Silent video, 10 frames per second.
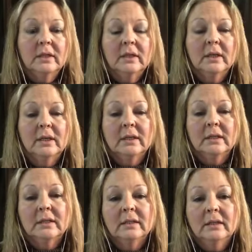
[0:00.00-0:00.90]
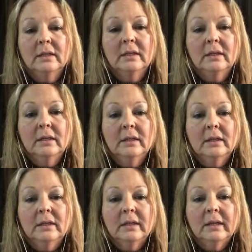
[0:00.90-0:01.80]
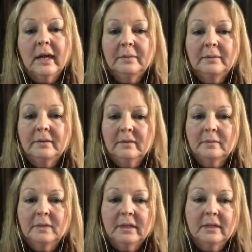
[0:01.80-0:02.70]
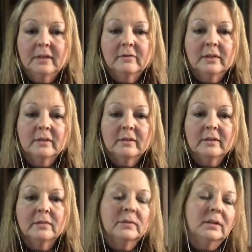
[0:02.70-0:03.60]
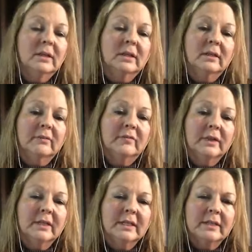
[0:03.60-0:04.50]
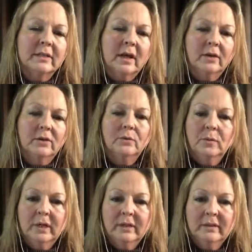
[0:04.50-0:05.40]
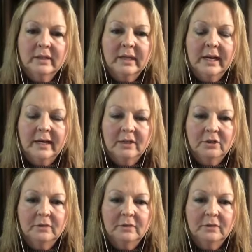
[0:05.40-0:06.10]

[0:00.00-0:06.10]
And it happens to many of us. It's really a very subtle one to catch